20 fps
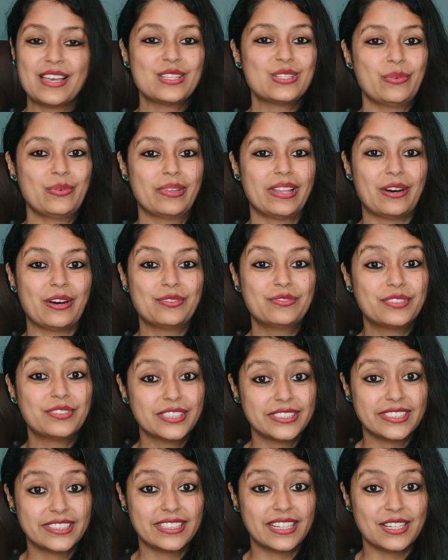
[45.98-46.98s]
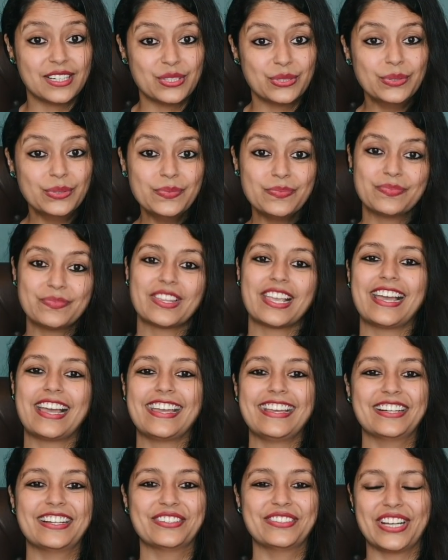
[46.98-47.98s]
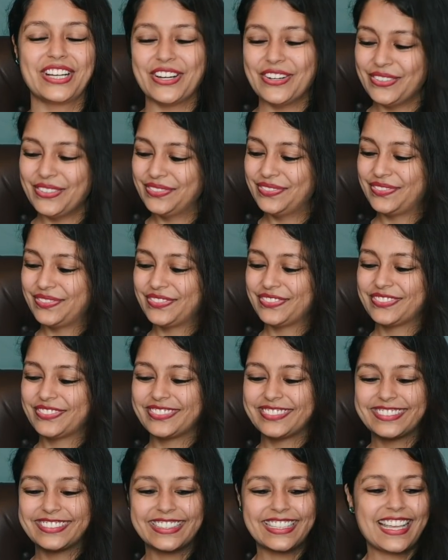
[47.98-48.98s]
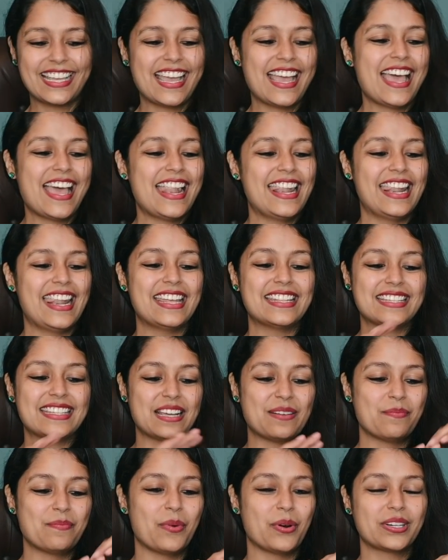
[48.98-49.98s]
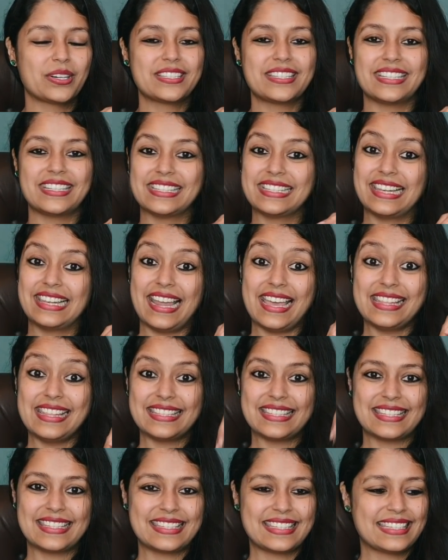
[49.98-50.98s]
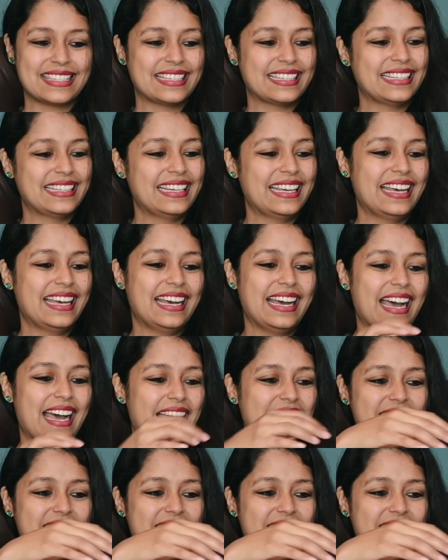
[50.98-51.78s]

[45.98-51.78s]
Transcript: So without further ado, here we go. Let's unbox this lens. I